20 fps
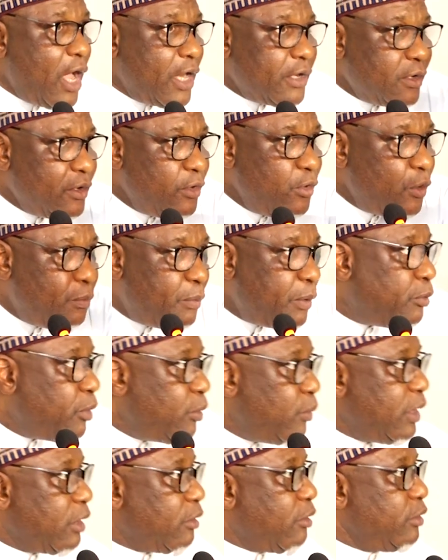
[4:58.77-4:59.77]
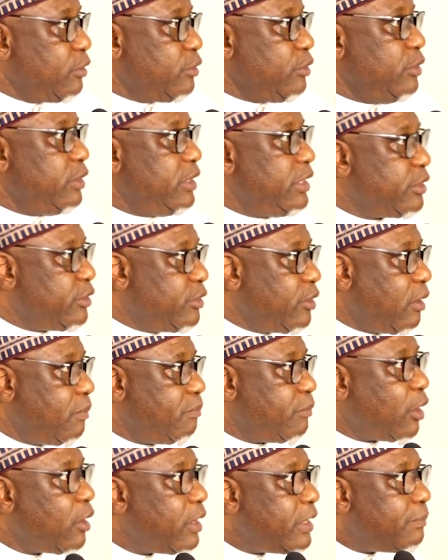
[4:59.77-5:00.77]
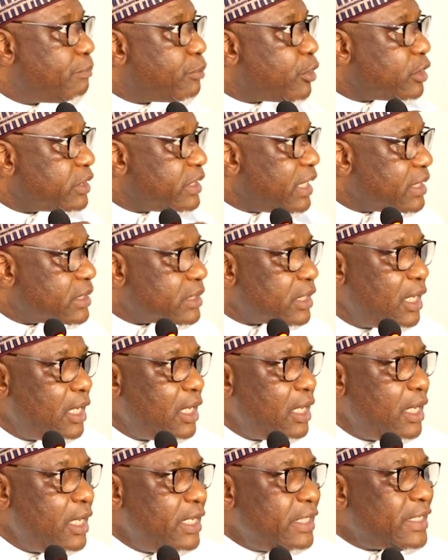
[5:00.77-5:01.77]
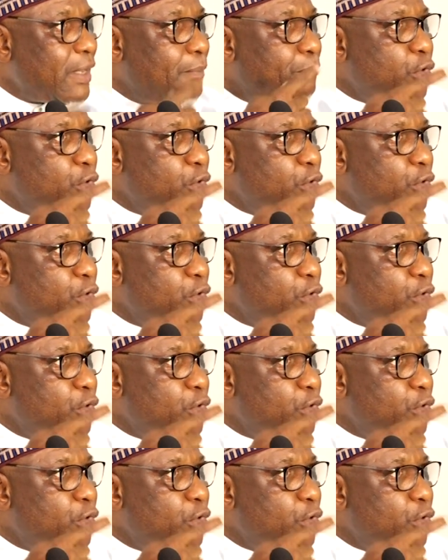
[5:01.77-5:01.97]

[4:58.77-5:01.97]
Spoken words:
and you people will continue this job, because the process is a